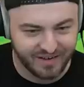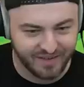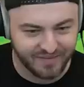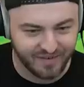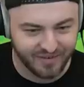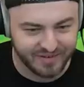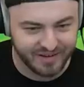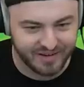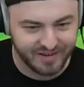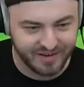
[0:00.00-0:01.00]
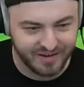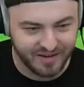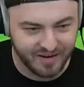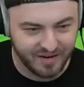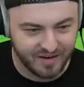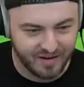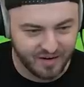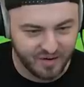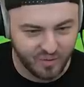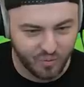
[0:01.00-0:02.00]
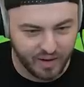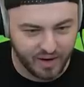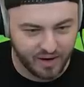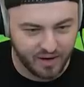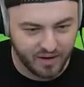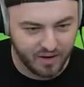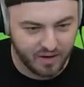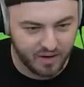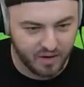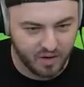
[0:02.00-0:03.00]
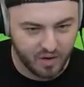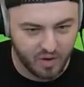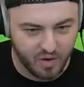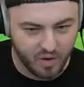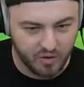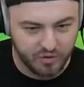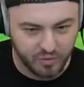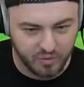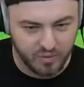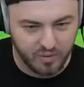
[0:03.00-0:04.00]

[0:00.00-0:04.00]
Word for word: Okay, come on. Where? Dude.